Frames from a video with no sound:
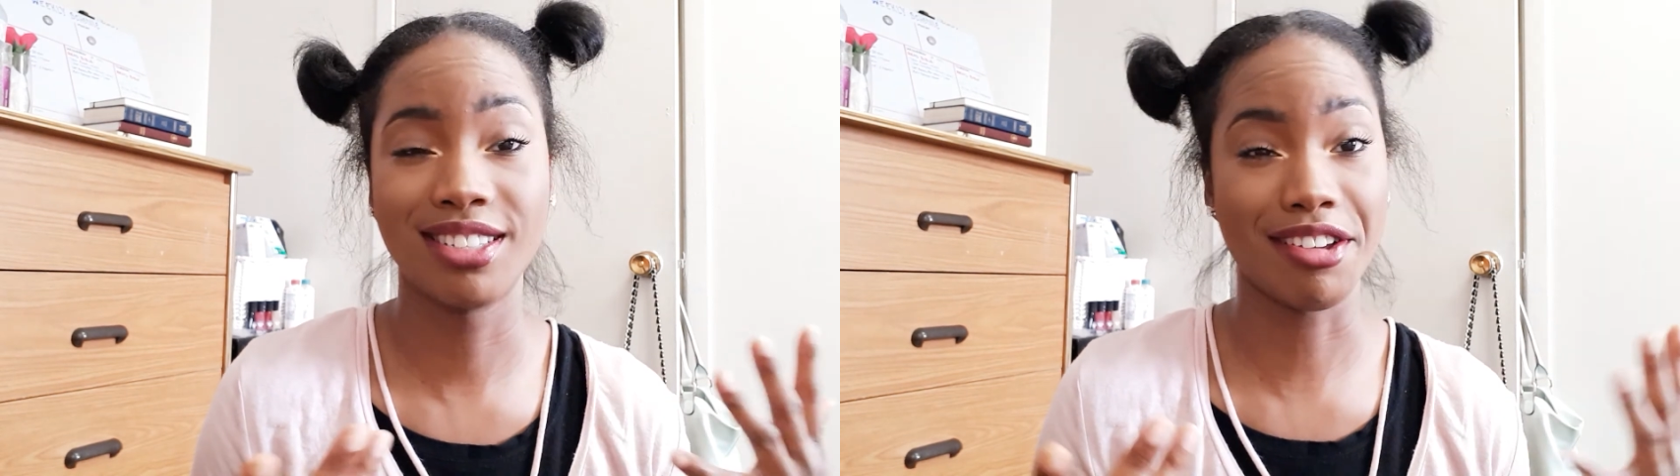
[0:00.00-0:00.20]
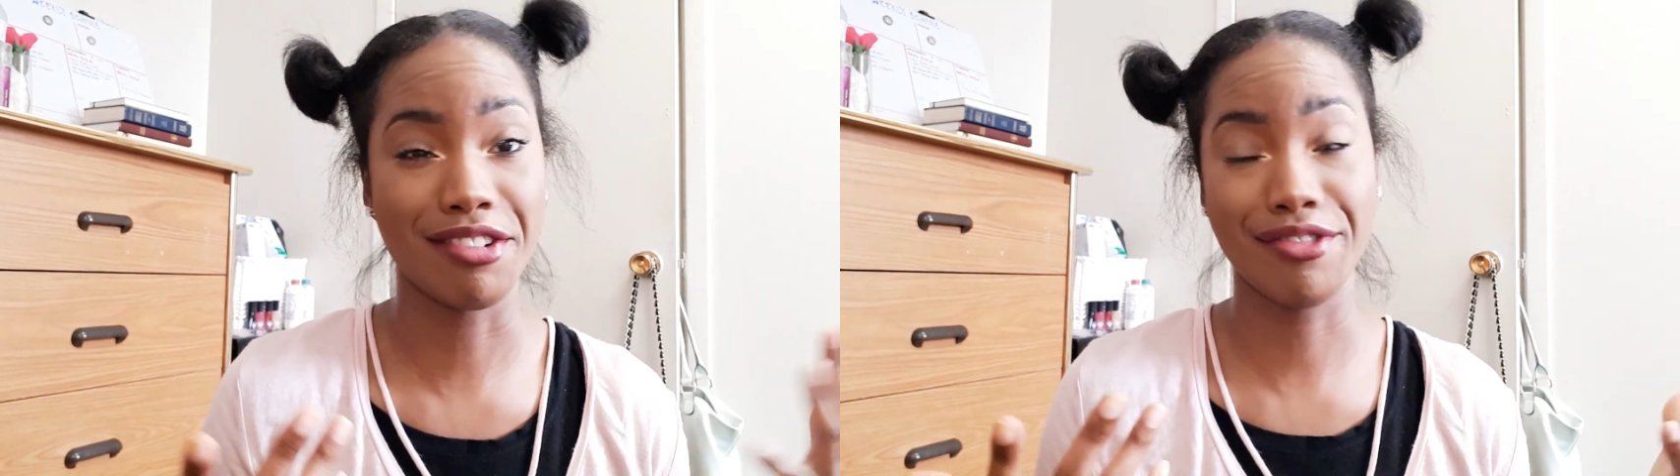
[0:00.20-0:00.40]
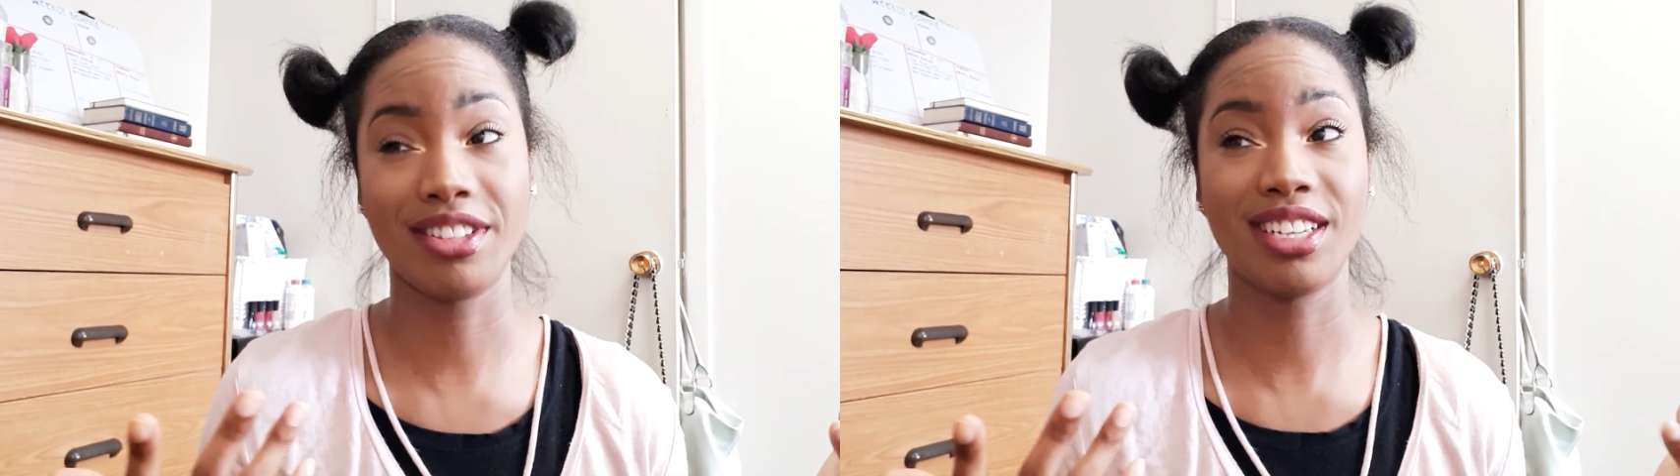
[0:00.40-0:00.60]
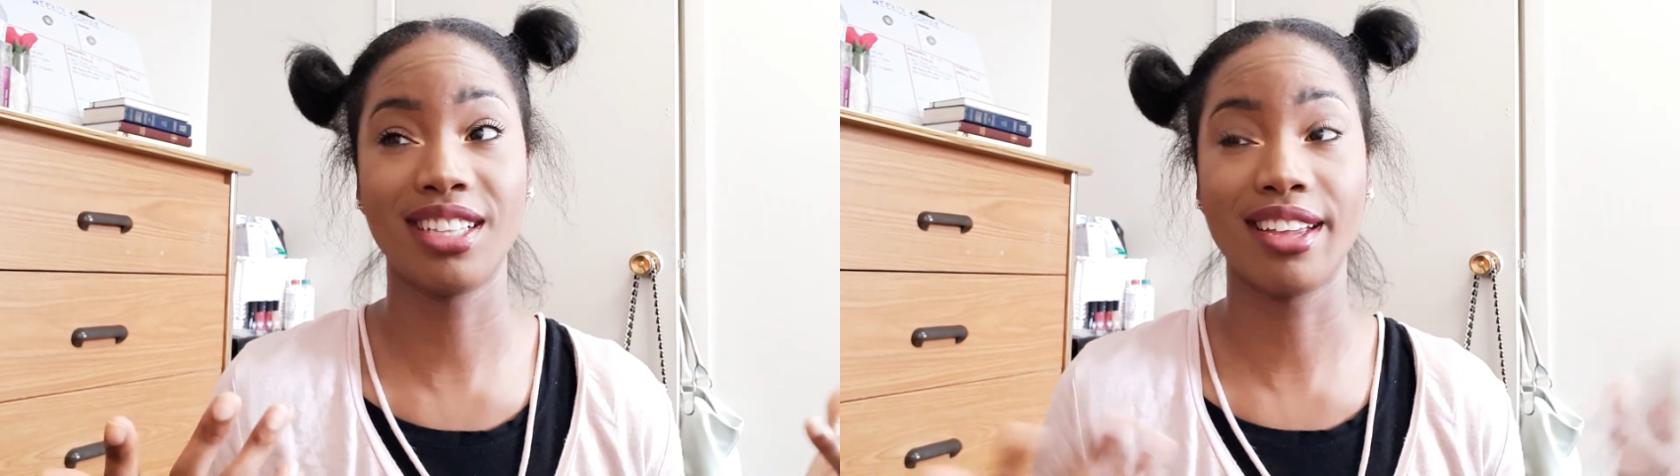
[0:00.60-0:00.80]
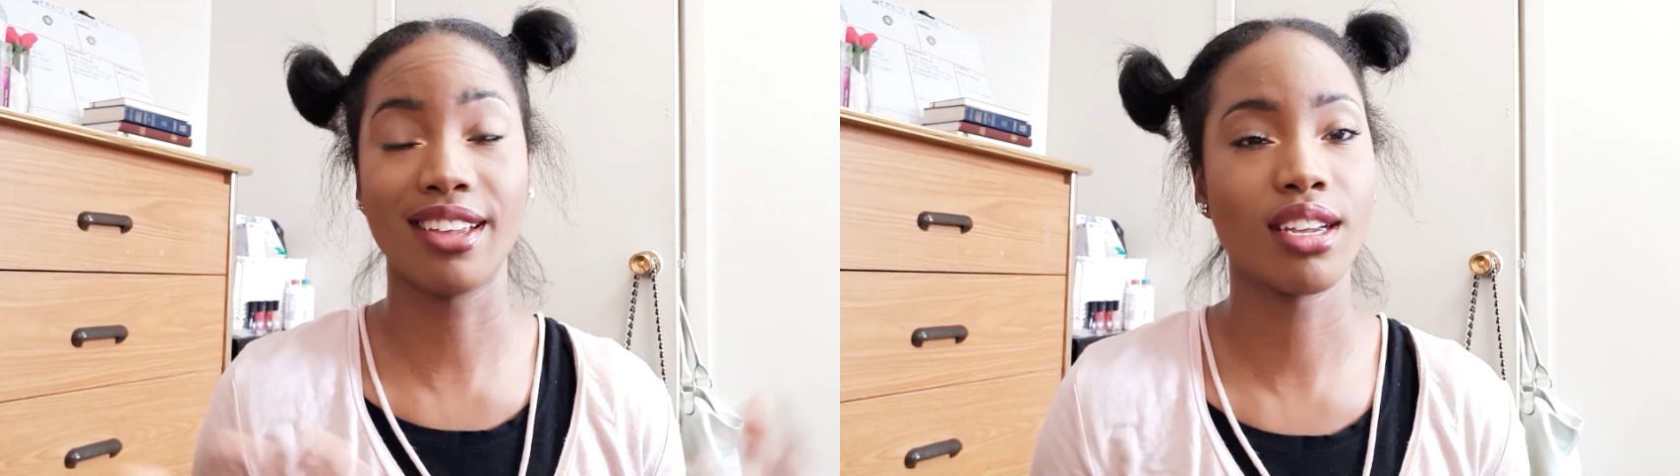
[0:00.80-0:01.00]
definitely,
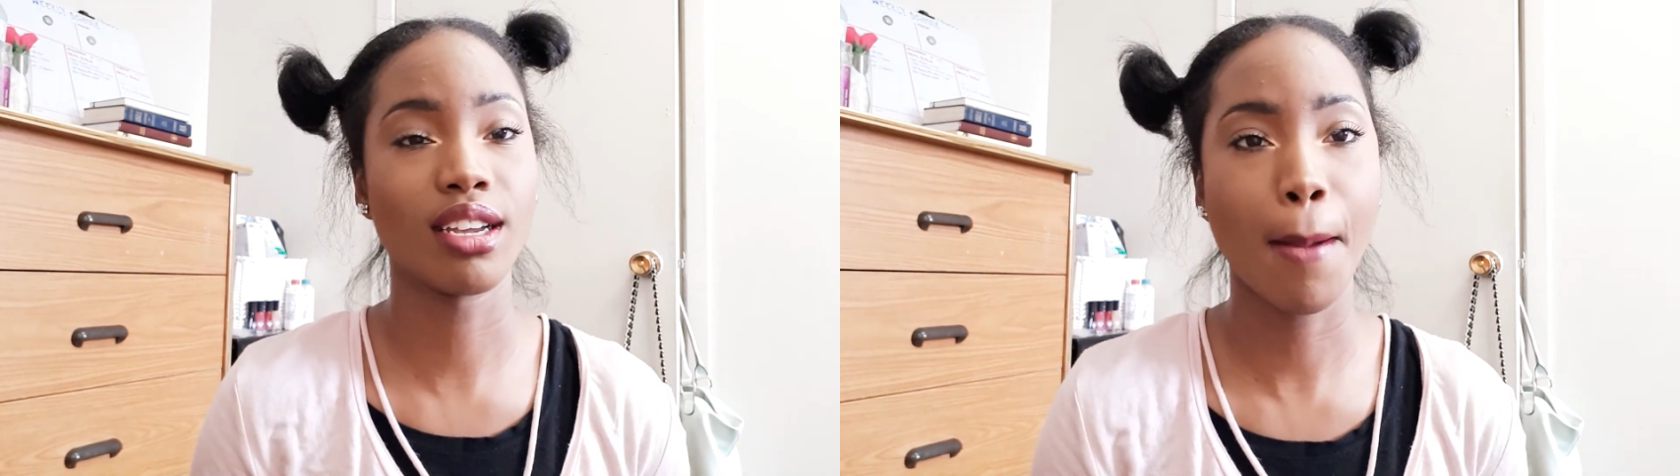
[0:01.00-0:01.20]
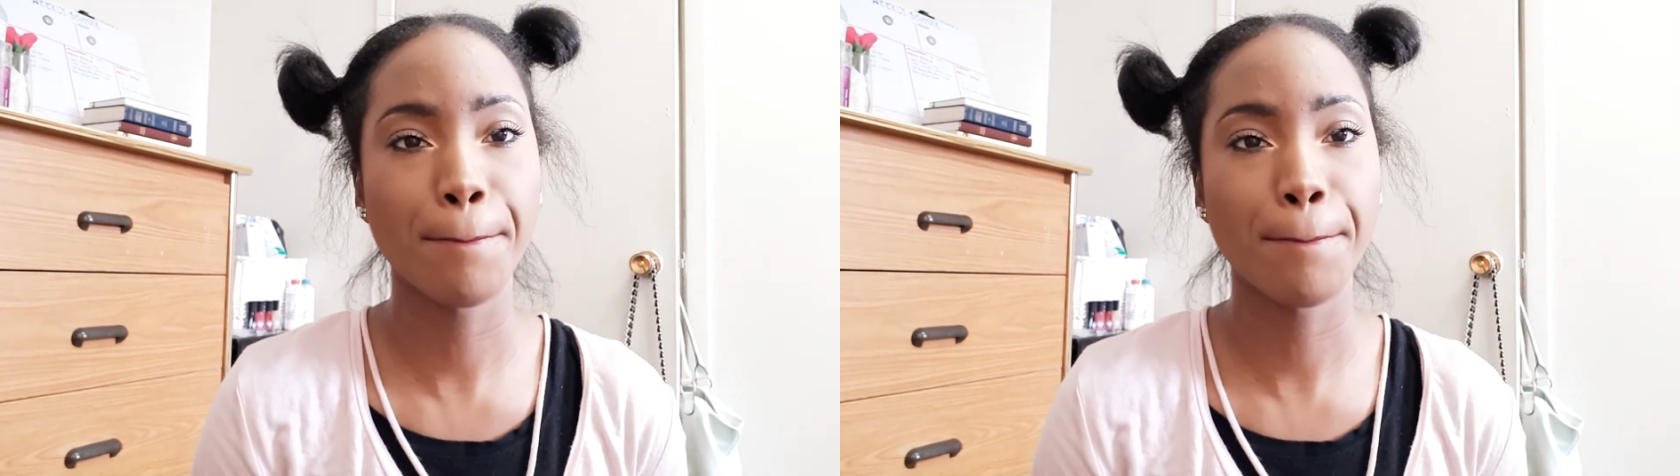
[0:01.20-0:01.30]
like,